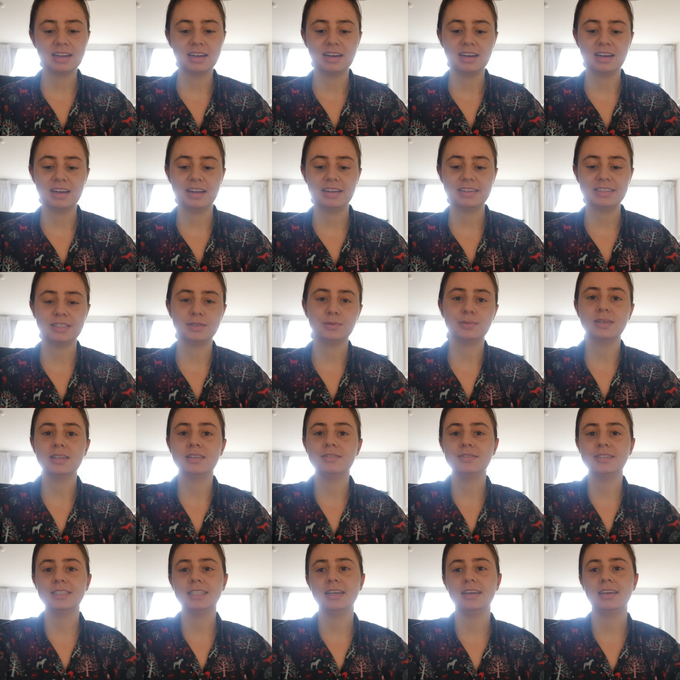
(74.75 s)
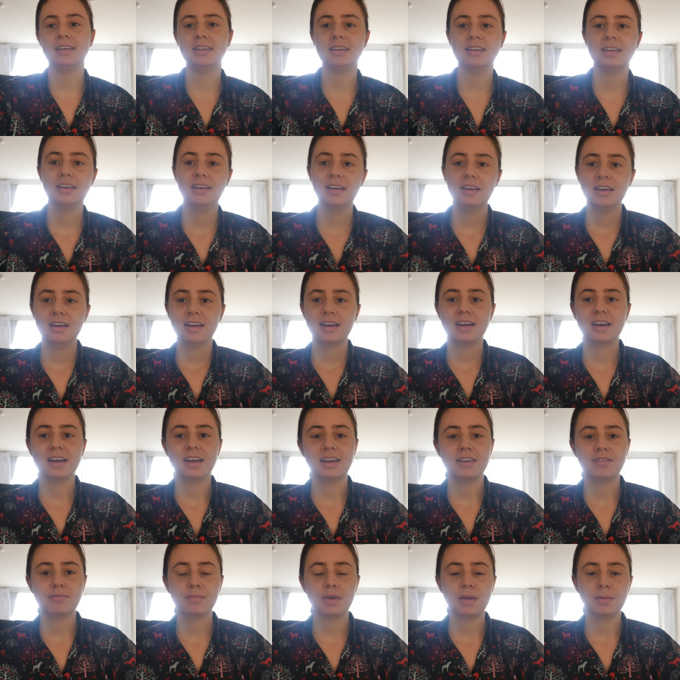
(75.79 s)
Uh, as you will have seen,
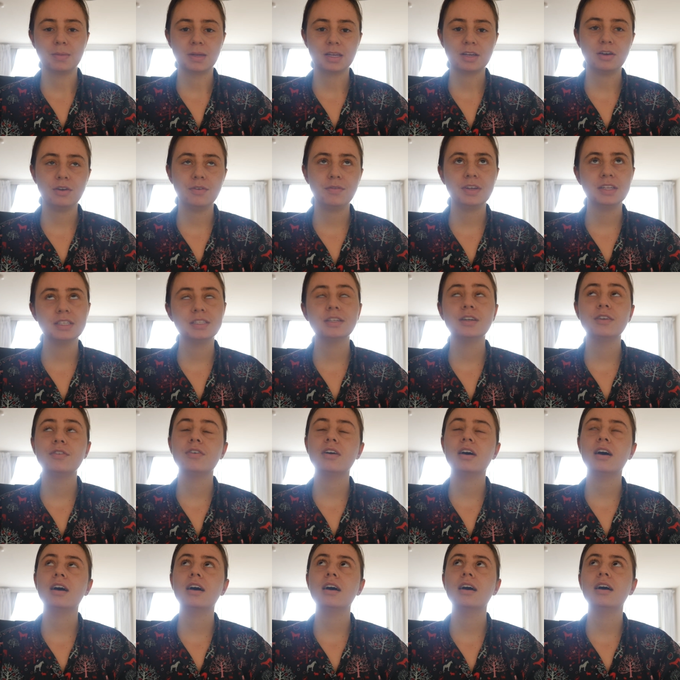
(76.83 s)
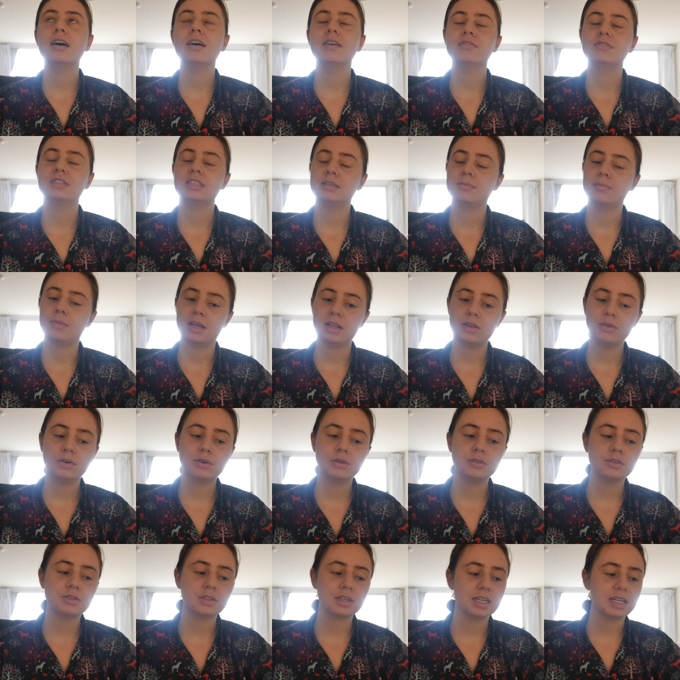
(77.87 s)
I've made my coffee so far, I've done my
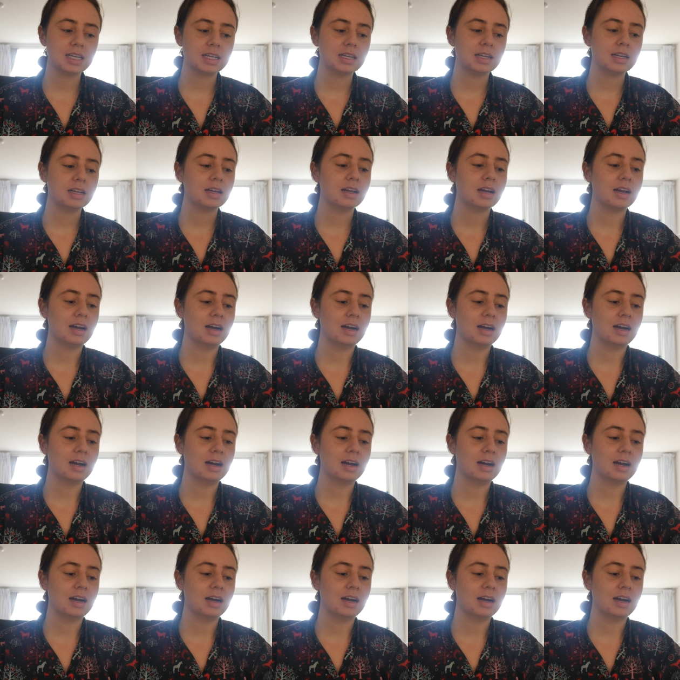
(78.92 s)
laundry,